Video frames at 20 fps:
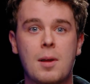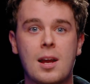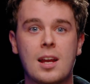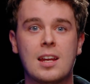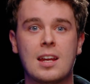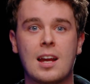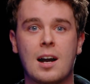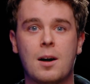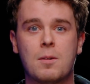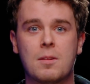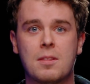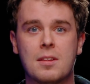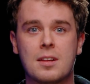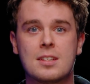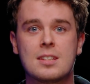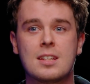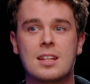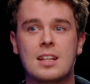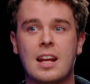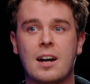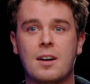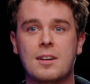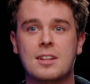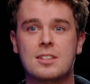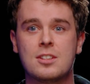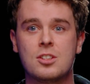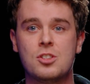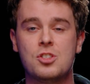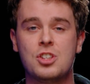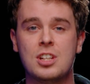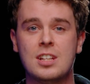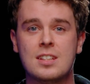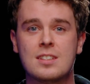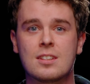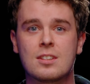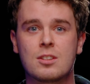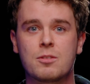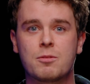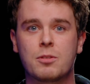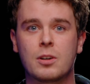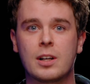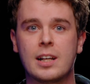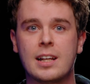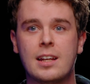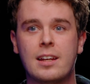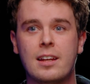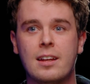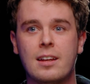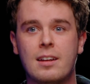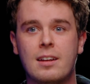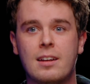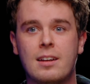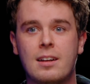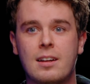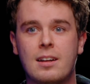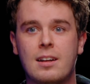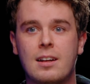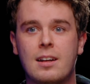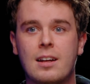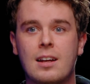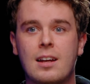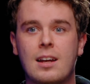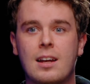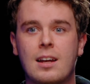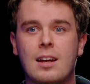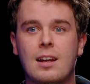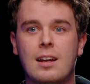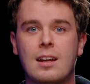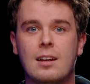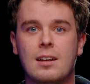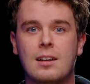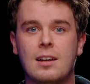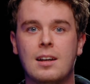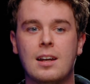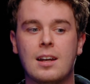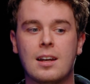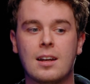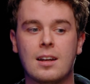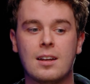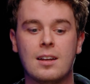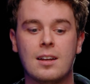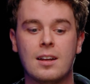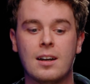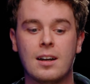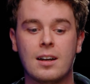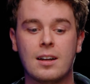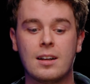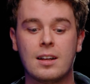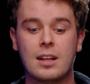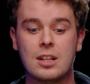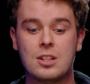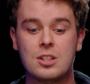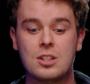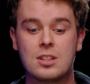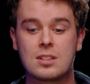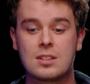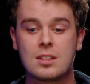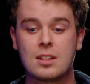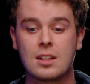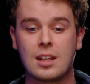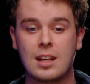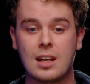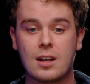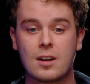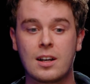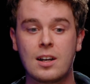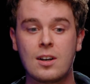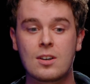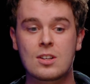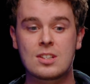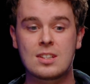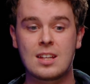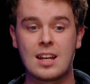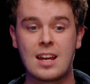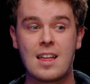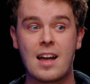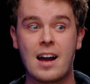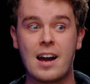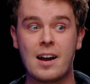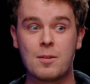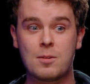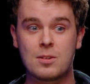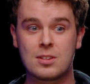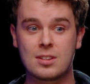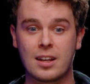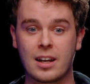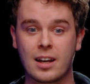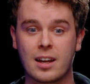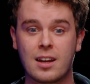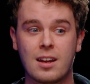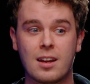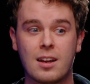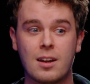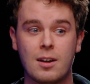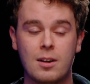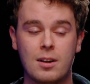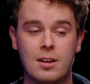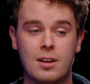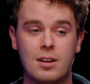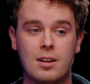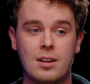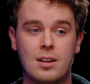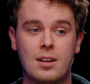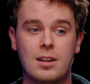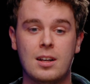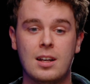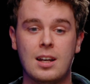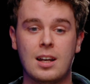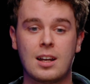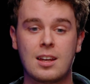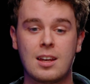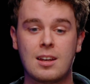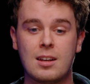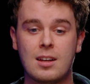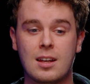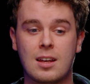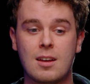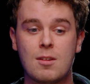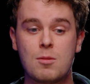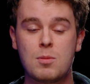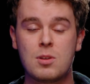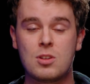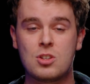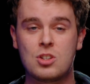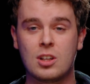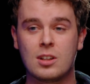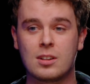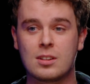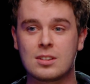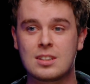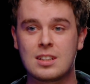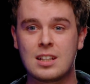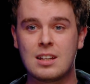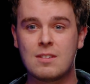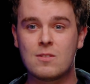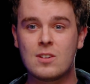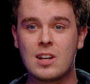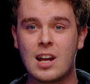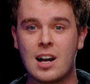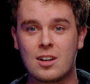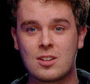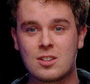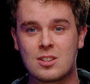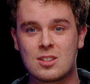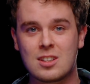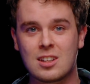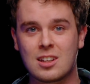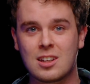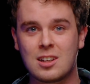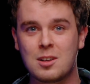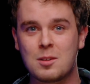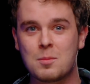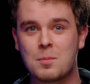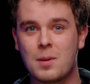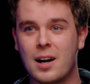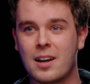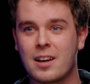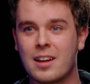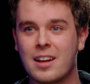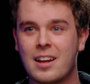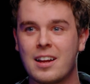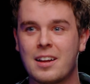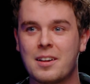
hanging out with us, and now he's a Jesus freak. And hearing her say that was like, it gives me chills even now just thinking about it.